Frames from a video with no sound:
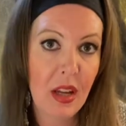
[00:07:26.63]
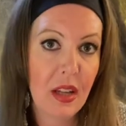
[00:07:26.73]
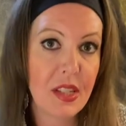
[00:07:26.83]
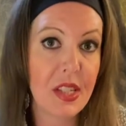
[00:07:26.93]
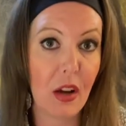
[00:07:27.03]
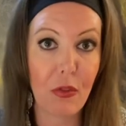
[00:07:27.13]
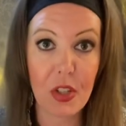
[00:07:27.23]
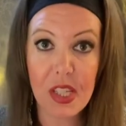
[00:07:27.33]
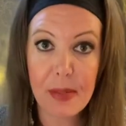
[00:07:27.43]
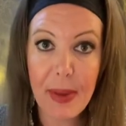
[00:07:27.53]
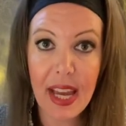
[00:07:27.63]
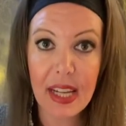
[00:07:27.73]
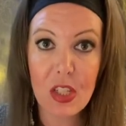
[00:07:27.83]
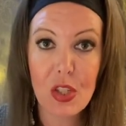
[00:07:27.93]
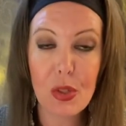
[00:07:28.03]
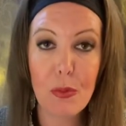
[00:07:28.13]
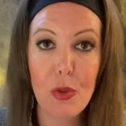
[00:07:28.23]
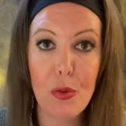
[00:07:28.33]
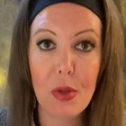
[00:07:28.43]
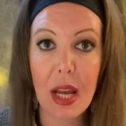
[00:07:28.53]
self-respect some
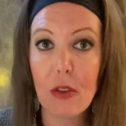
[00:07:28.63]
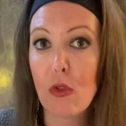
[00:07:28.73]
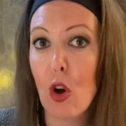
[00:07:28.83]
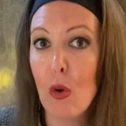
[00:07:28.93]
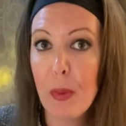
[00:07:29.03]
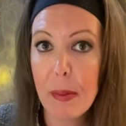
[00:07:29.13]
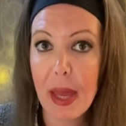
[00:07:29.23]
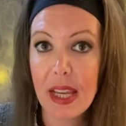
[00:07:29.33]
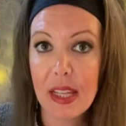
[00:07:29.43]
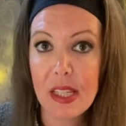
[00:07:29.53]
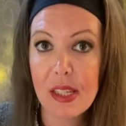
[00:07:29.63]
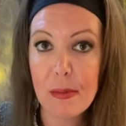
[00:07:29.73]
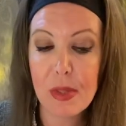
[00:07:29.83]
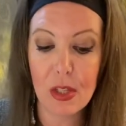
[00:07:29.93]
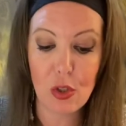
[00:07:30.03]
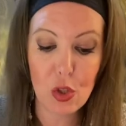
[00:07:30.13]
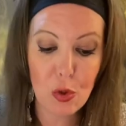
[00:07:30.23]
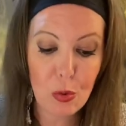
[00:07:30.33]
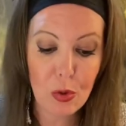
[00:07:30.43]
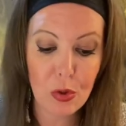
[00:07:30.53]
new kind of coping mechanisms and
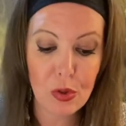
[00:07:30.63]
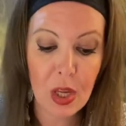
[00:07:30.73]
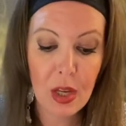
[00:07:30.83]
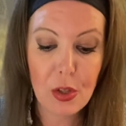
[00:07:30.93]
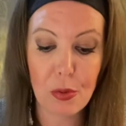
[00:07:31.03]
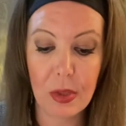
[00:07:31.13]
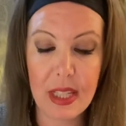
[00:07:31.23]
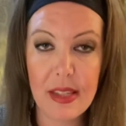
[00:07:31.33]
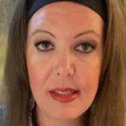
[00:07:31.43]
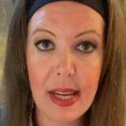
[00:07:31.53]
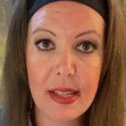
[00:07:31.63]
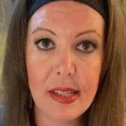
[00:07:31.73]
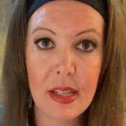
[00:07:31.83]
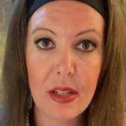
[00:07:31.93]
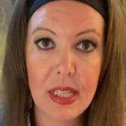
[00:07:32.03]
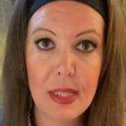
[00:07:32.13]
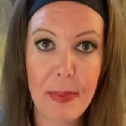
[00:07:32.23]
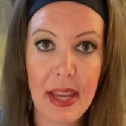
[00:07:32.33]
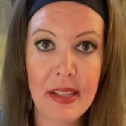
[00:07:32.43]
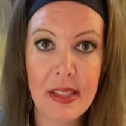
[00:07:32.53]
tools to really stand in their
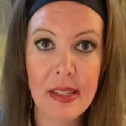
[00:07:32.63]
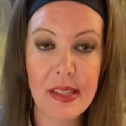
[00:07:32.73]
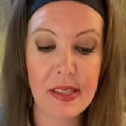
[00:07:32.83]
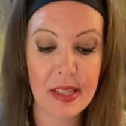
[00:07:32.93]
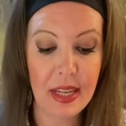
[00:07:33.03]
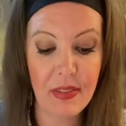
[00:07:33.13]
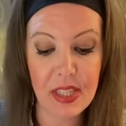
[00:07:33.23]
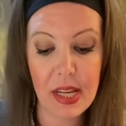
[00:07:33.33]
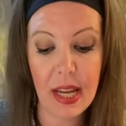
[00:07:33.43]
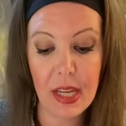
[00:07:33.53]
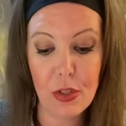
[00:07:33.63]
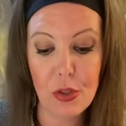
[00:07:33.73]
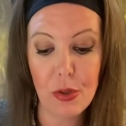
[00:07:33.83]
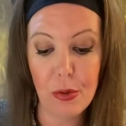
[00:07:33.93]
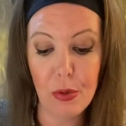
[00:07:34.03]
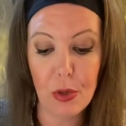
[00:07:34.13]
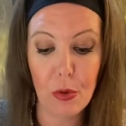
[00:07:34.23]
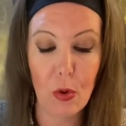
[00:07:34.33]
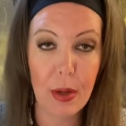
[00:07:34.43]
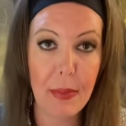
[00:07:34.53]
independence this can even tie into you know
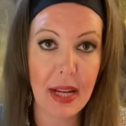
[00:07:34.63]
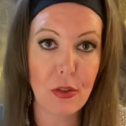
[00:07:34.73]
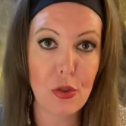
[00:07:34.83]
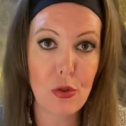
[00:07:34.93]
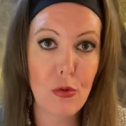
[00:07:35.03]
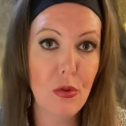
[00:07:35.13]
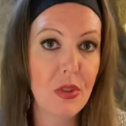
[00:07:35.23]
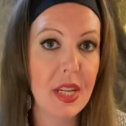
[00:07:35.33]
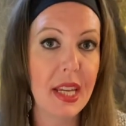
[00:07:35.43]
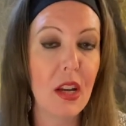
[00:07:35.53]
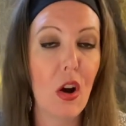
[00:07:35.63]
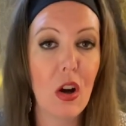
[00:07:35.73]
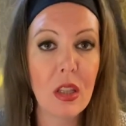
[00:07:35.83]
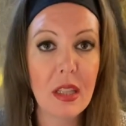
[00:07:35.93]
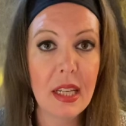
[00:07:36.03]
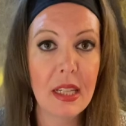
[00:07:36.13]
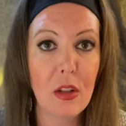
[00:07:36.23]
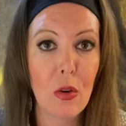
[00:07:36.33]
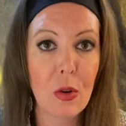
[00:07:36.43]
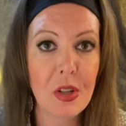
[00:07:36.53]
going back to school taking online
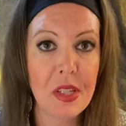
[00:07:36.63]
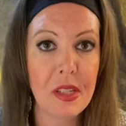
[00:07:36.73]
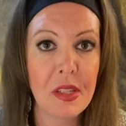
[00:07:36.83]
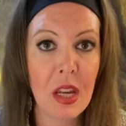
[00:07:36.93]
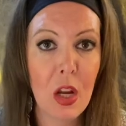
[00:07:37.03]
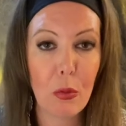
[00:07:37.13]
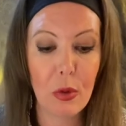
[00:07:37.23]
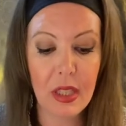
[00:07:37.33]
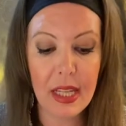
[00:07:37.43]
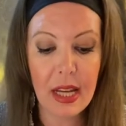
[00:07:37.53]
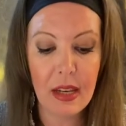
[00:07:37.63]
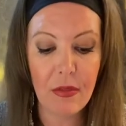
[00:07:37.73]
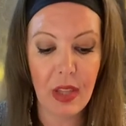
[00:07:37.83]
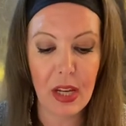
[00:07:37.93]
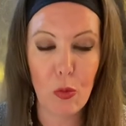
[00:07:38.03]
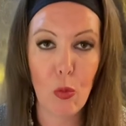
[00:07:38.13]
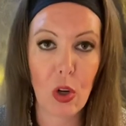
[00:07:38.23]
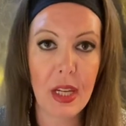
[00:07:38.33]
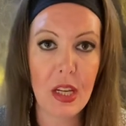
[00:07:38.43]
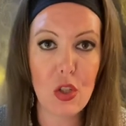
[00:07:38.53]
courses really kind of like
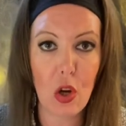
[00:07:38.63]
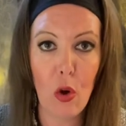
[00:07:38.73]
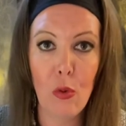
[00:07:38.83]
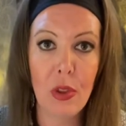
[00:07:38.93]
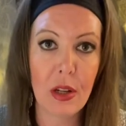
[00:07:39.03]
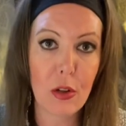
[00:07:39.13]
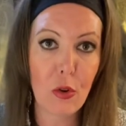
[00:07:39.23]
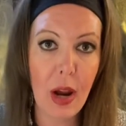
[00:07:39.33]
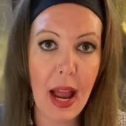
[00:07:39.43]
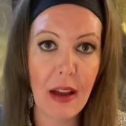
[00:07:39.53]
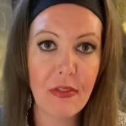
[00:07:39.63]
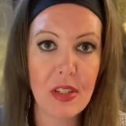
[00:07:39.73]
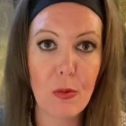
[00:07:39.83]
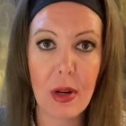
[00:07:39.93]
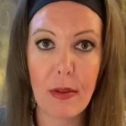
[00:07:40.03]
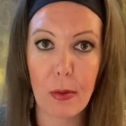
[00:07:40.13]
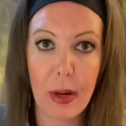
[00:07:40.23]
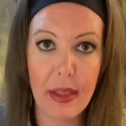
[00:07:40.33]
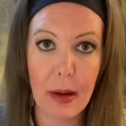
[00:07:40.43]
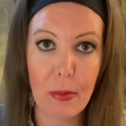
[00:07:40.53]
working to hone their craft in whatever
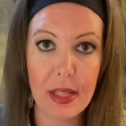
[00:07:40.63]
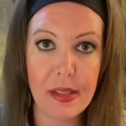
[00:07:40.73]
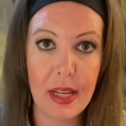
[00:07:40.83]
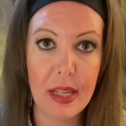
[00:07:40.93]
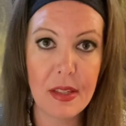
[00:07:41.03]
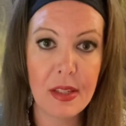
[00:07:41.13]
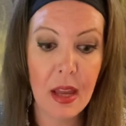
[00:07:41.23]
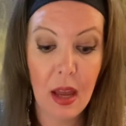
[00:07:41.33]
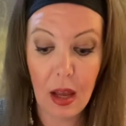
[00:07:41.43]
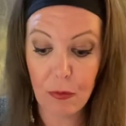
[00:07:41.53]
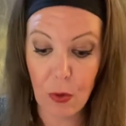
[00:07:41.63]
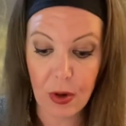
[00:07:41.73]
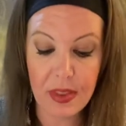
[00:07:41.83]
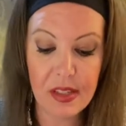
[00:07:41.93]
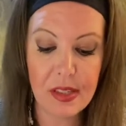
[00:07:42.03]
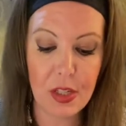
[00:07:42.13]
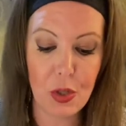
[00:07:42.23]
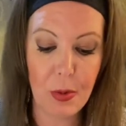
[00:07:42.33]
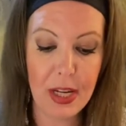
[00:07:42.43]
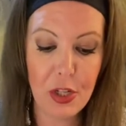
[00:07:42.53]
way that resonates for this
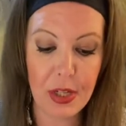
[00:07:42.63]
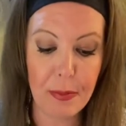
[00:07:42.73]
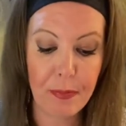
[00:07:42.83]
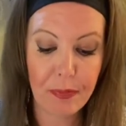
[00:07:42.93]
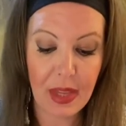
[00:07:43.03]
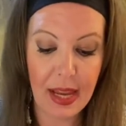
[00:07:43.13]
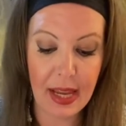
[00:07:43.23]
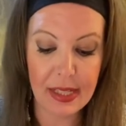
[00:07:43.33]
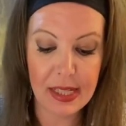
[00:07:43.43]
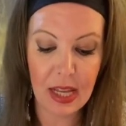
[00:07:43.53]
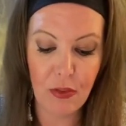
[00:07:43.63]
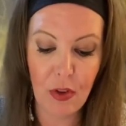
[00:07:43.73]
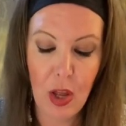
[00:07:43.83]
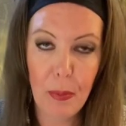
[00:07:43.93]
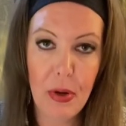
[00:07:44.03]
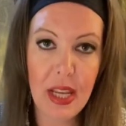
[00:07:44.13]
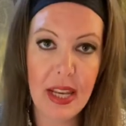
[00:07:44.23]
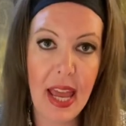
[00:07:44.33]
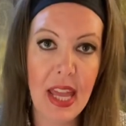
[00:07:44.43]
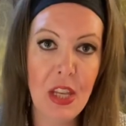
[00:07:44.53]
situation and kind of putting
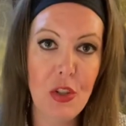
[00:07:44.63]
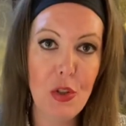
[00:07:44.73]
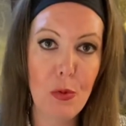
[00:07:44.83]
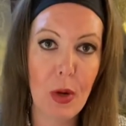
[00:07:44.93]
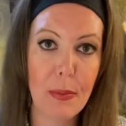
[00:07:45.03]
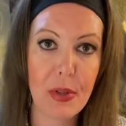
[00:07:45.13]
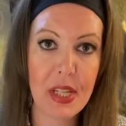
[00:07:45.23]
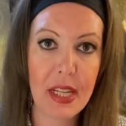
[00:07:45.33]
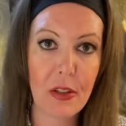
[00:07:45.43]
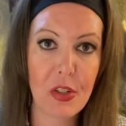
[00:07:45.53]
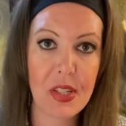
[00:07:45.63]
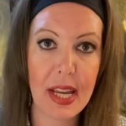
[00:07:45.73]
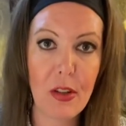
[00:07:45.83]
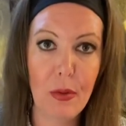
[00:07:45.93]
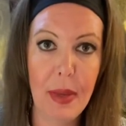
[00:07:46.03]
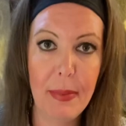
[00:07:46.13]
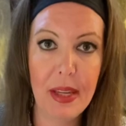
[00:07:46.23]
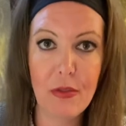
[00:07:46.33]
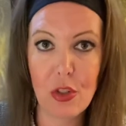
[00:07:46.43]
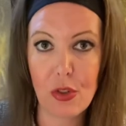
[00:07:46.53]
an end to one particular cycle, maybe
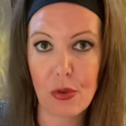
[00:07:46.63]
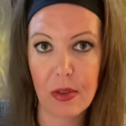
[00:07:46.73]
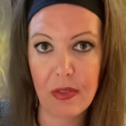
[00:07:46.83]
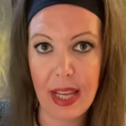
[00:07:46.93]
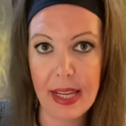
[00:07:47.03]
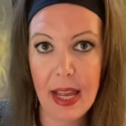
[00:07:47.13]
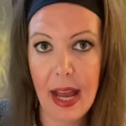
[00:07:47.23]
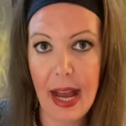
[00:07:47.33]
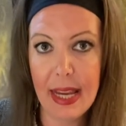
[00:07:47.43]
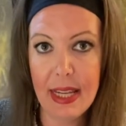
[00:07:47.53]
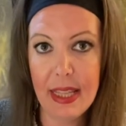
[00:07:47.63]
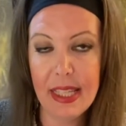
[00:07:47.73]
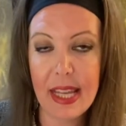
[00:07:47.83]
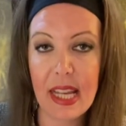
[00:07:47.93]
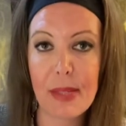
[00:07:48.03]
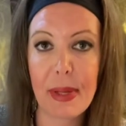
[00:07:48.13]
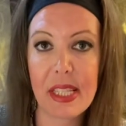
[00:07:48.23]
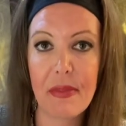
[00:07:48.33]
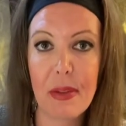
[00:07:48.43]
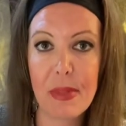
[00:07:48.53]
of just sort of like hiding these aspects
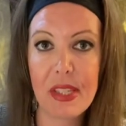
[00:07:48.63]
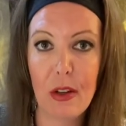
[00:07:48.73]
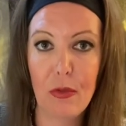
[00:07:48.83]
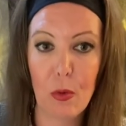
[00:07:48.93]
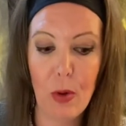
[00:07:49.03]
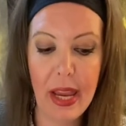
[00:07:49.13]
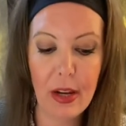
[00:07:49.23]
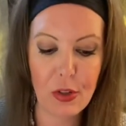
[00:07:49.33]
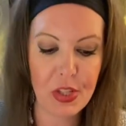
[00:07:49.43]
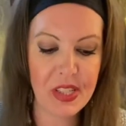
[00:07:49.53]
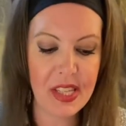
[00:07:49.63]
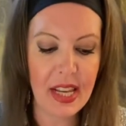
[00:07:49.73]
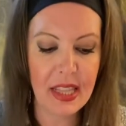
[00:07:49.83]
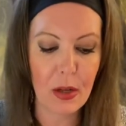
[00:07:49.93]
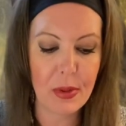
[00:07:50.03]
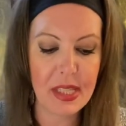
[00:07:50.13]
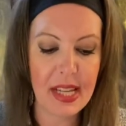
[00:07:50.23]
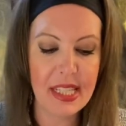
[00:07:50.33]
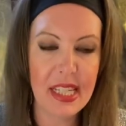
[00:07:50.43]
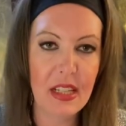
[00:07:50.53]
of themselves away or just sitting there with this
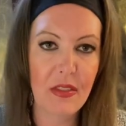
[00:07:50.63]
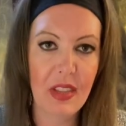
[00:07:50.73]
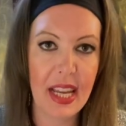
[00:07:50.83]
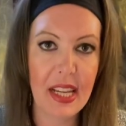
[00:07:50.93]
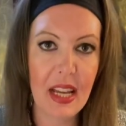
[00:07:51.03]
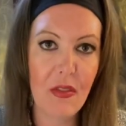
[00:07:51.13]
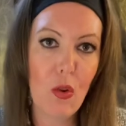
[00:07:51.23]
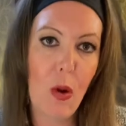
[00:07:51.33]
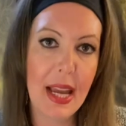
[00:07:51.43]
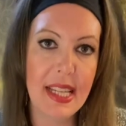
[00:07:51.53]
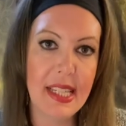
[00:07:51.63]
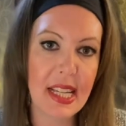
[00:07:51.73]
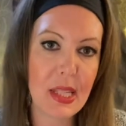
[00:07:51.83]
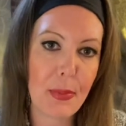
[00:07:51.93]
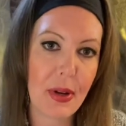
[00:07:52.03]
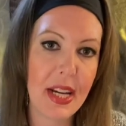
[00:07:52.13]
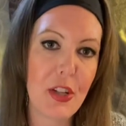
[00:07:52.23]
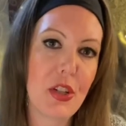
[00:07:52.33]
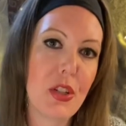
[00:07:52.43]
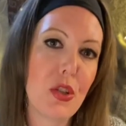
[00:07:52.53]
idea of like kind of quiet
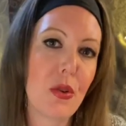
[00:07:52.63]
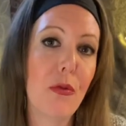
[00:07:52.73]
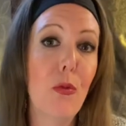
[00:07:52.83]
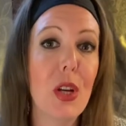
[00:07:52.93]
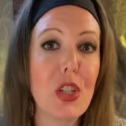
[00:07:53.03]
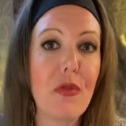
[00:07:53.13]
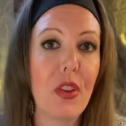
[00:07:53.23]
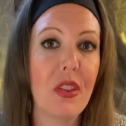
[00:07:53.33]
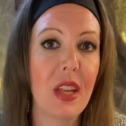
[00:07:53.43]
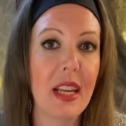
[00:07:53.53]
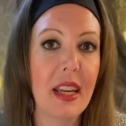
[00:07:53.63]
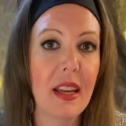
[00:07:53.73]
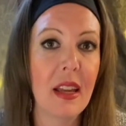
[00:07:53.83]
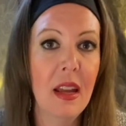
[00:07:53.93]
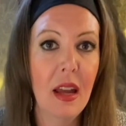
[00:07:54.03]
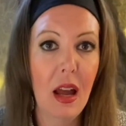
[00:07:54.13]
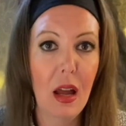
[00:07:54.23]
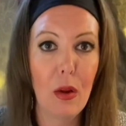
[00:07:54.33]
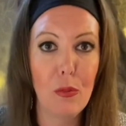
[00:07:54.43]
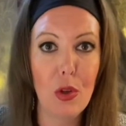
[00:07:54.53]
desperation, sort of wishful thinking,
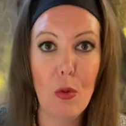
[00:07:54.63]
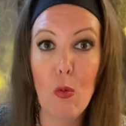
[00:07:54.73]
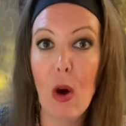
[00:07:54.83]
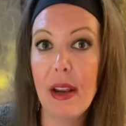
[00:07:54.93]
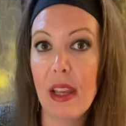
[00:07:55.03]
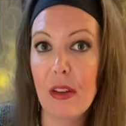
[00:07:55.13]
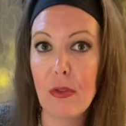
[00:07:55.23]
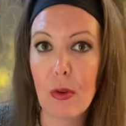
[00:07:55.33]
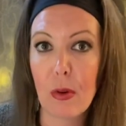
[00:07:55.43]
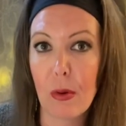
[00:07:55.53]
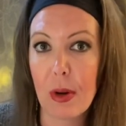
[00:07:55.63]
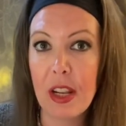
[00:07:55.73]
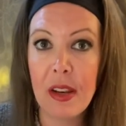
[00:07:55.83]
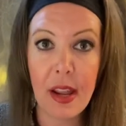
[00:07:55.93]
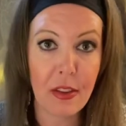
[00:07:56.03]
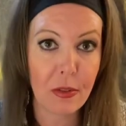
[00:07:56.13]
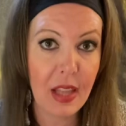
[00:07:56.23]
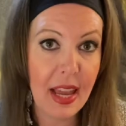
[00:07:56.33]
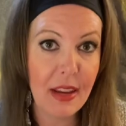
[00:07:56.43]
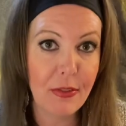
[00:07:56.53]
um, you know, what if or, or in another
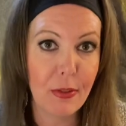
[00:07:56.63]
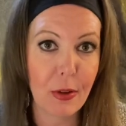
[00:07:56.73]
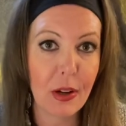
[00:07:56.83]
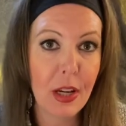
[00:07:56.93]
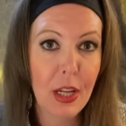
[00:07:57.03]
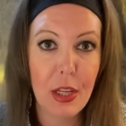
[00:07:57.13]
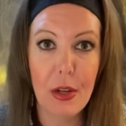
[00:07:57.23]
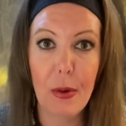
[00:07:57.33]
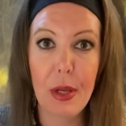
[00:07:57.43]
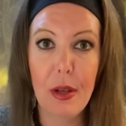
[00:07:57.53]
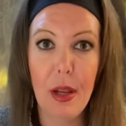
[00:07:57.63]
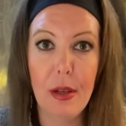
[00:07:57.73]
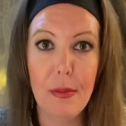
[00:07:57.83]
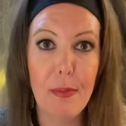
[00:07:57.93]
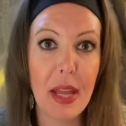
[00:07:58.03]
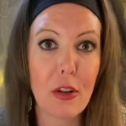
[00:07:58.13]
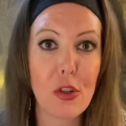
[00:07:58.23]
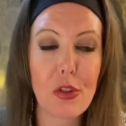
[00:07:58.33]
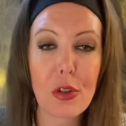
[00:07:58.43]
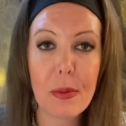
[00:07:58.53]
life or, you know, in, in better
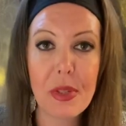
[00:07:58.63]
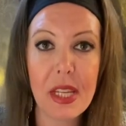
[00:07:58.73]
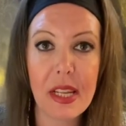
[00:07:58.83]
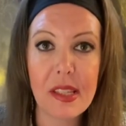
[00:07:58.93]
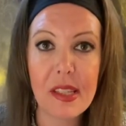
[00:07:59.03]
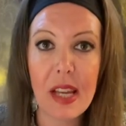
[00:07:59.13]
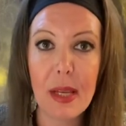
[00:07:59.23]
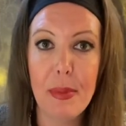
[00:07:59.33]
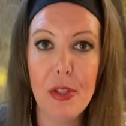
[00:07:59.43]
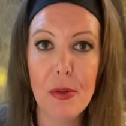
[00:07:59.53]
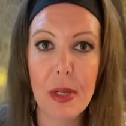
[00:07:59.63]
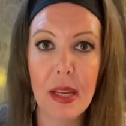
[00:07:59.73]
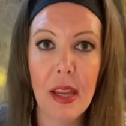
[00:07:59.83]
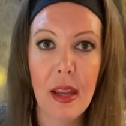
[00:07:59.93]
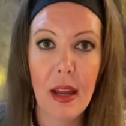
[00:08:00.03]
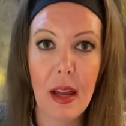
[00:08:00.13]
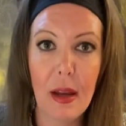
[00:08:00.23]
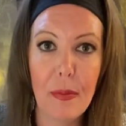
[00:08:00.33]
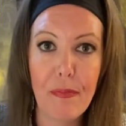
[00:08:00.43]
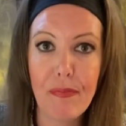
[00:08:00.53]
circumstances, I'd be doing
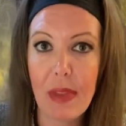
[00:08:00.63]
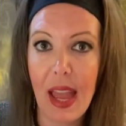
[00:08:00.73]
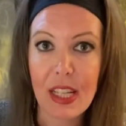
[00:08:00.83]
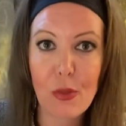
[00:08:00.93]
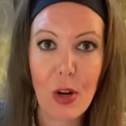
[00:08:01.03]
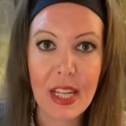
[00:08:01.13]
um, X, Y,